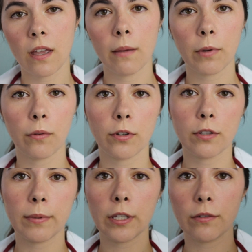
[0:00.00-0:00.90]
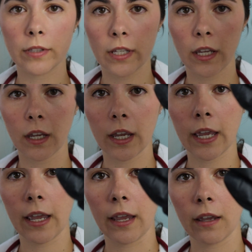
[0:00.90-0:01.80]
I'm going to be using
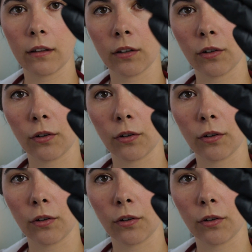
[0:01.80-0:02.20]
a